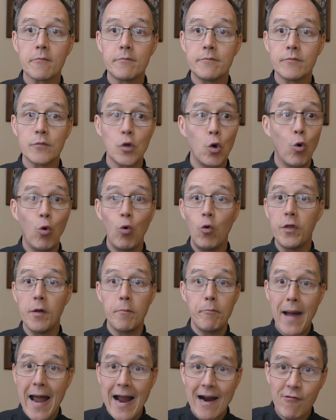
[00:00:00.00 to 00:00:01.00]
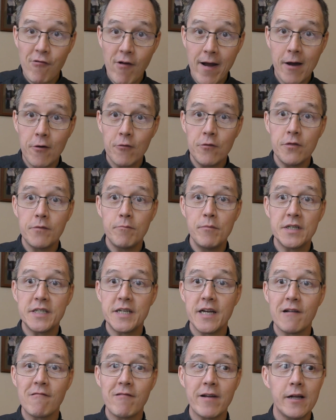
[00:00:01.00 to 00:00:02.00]
all the background
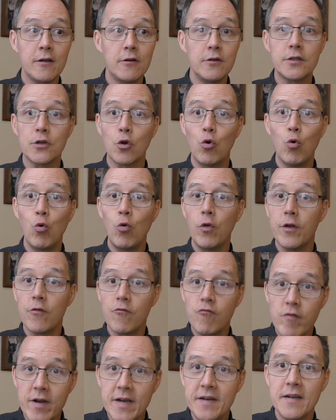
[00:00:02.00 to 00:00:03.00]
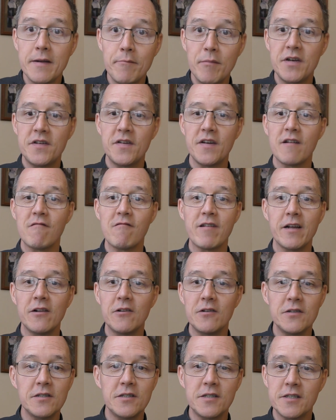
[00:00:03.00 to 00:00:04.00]
materials, all the reading
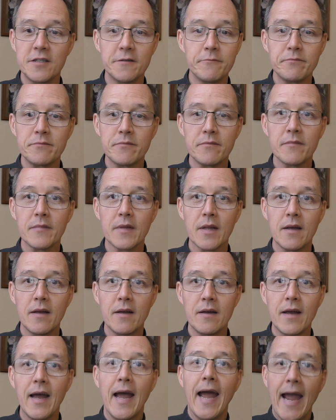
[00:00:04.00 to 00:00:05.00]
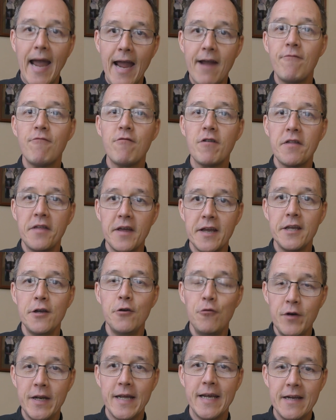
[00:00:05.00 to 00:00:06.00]
materials, everything you
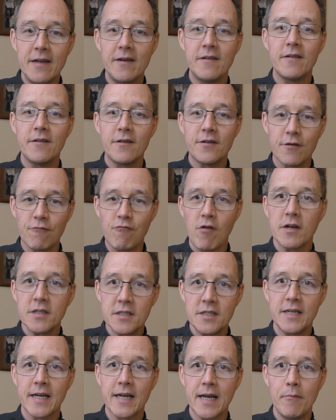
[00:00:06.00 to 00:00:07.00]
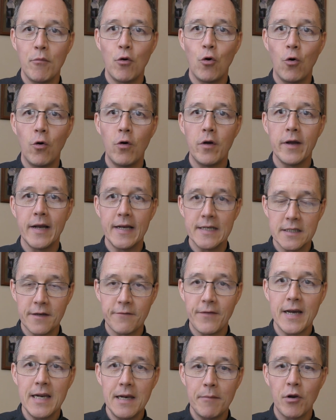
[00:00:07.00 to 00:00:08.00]
need to run Sycamore is
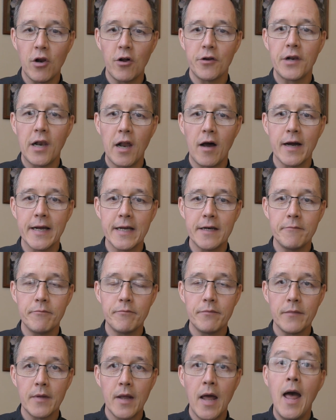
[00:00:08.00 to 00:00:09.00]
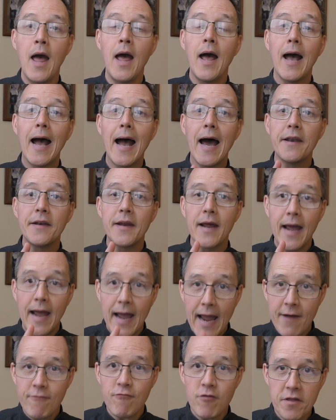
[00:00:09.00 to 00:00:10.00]
available online, and
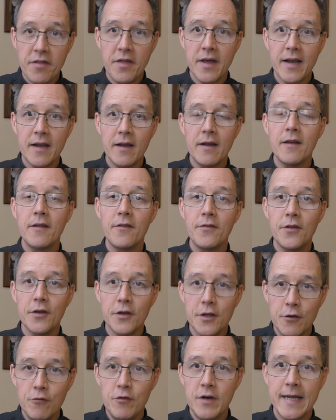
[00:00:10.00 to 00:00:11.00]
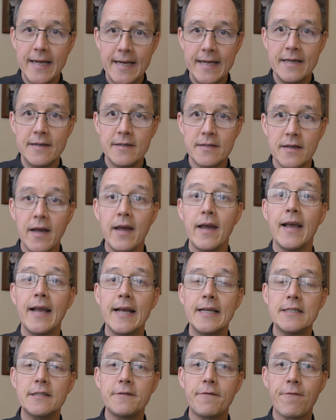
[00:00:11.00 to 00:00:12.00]
everything that you need
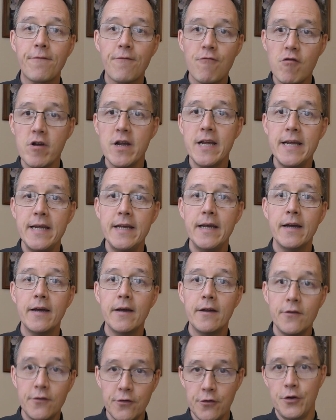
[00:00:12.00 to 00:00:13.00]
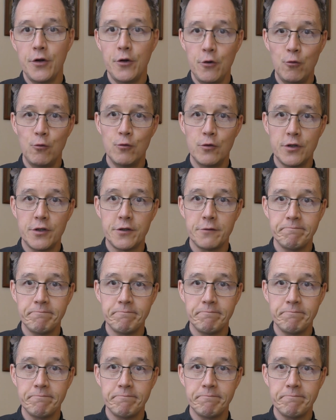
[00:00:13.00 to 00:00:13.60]
is free to use.